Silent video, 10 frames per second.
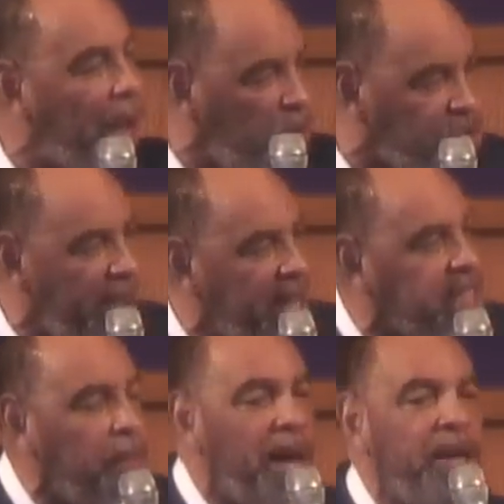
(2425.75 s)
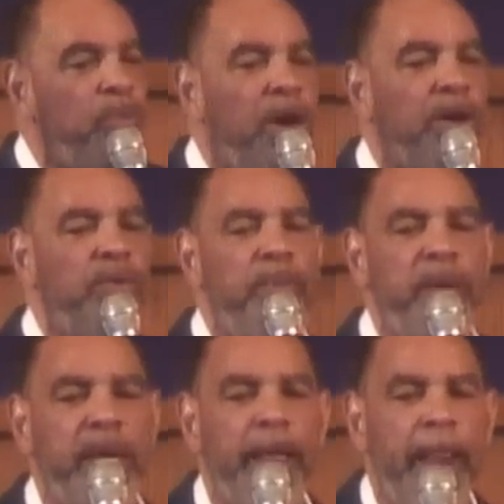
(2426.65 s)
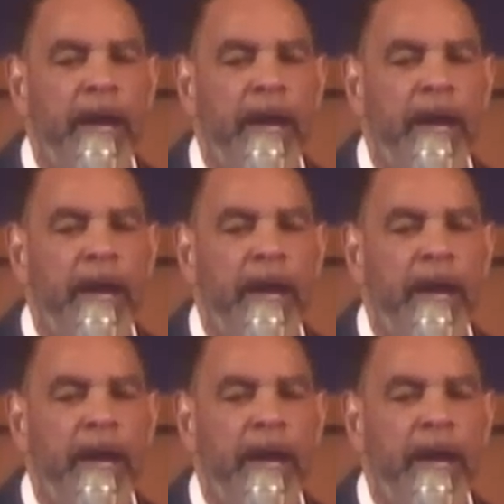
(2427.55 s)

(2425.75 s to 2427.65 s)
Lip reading: I wish I had somebody walking with me.